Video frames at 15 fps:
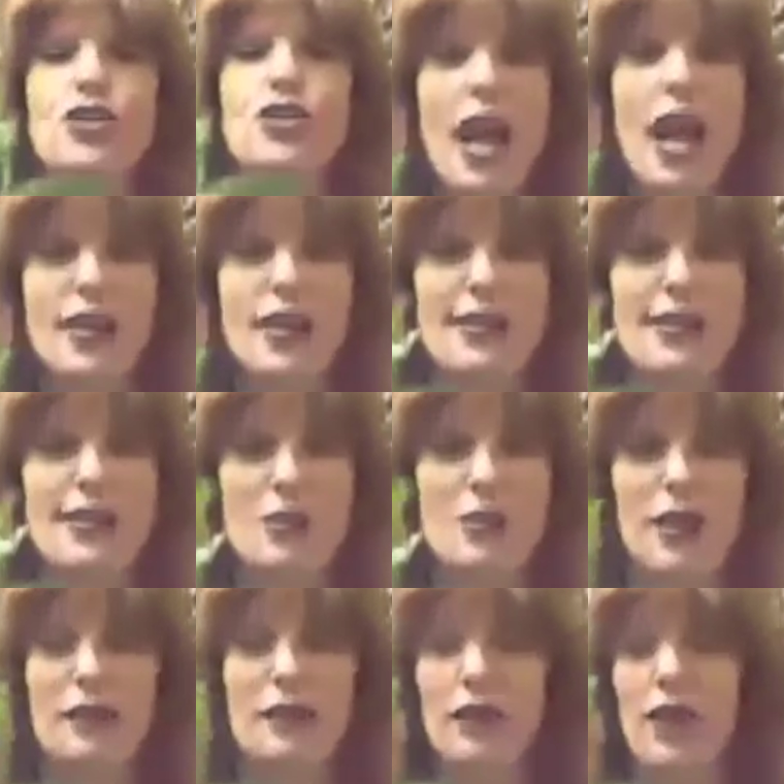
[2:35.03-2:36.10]
just as
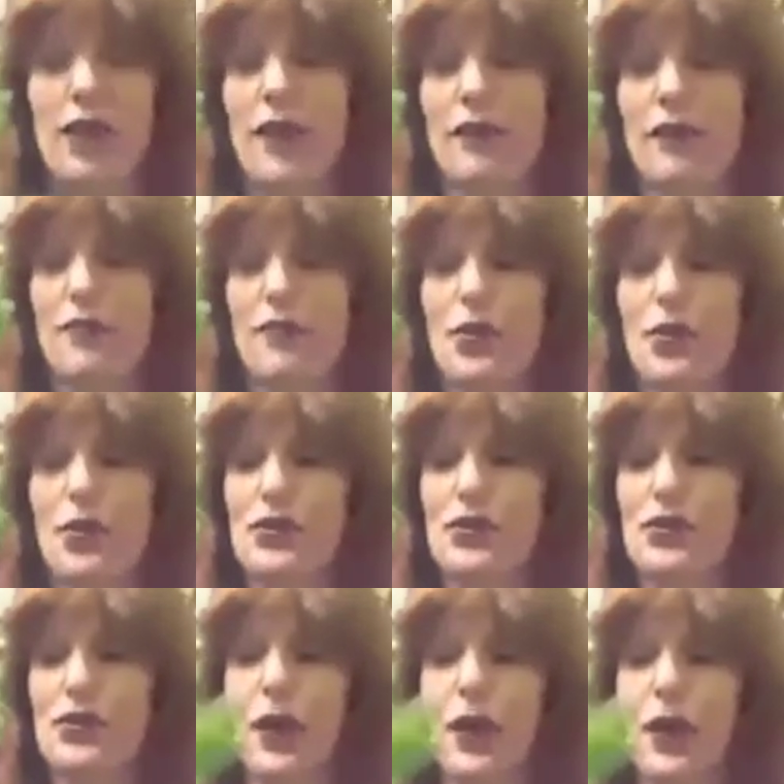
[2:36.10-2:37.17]
wonderful, even more
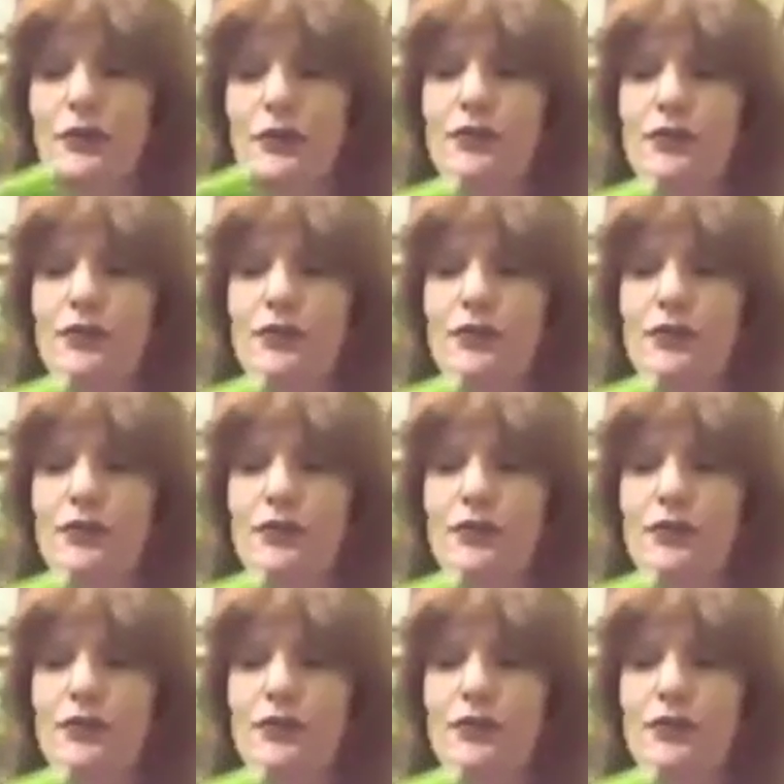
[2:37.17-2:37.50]
so.